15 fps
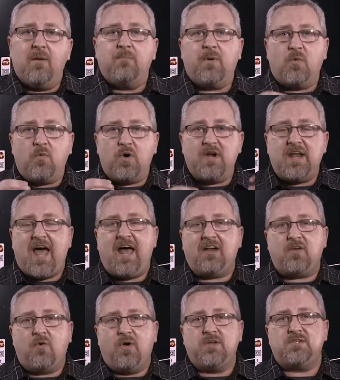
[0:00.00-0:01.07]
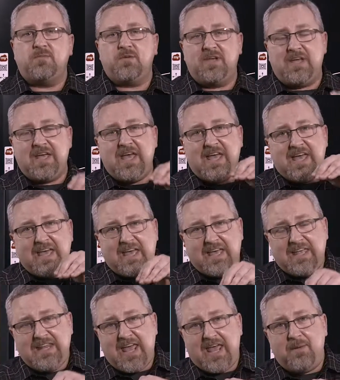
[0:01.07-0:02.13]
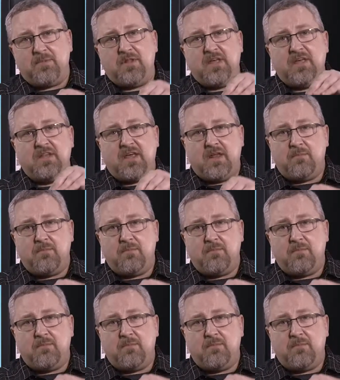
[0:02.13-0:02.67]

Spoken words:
but we're not going to be enabling